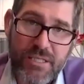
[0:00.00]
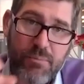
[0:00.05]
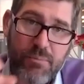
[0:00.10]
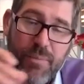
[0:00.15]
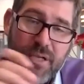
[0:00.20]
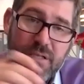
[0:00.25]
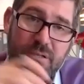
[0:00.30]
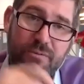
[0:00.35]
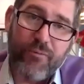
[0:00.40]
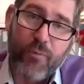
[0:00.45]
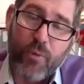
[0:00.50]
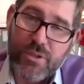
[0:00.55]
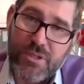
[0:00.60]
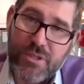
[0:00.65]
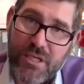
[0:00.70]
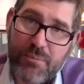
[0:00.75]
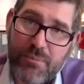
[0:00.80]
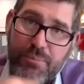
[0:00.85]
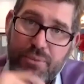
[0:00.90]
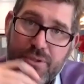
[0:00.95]
agent makes
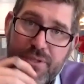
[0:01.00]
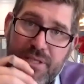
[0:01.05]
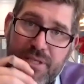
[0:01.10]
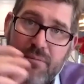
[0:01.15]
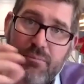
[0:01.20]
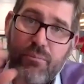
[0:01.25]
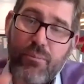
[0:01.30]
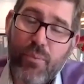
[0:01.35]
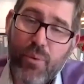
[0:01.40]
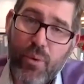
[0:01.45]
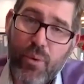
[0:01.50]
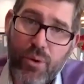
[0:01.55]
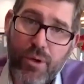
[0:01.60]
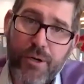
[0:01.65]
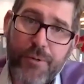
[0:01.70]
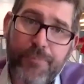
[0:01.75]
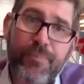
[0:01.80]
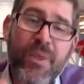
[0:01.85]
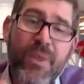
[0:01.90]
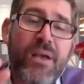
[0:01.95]
14%
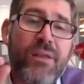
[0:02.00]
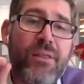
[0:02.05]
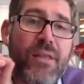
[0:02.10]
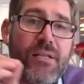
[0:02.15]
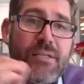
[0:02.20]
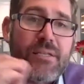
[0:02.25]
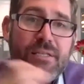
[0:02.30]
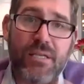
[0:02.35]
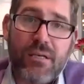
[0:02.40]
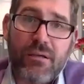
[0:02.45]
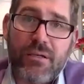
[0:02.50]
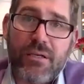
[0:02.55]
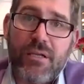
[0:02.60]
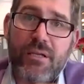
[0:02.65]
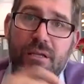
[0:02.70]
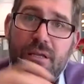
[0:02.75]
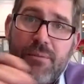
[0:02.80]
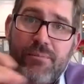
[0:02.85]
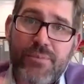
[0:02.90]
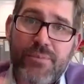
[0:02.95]
more than selling
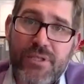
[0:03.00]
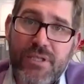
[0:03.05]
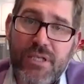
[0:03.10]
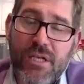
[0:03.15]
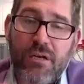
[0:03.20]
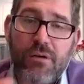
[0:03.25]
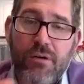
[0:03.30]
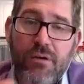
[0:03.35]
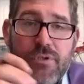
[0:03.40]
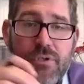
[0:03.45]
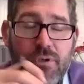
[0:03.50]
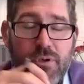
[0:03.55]
it themselves.